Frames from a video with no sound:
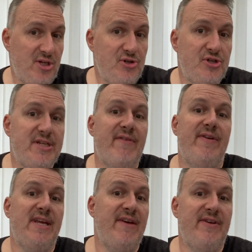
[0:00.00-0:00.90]
You should
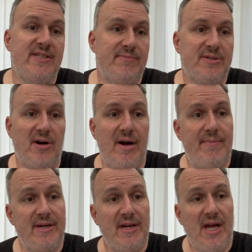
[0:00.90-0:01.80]
definitely give it some time
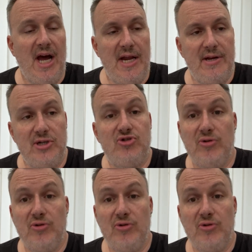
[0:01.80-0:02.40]
and and and,